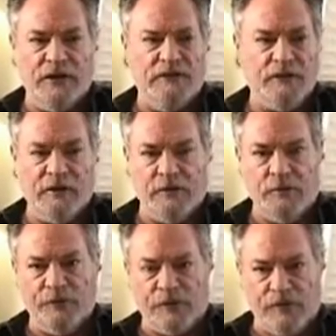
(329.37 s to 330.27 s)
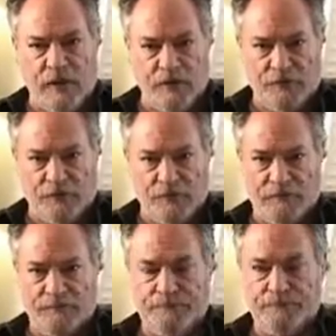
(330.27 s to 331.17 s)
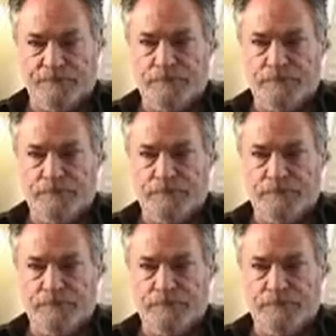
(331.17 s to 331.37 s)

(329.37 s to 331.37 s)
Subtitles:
they have incredible technology.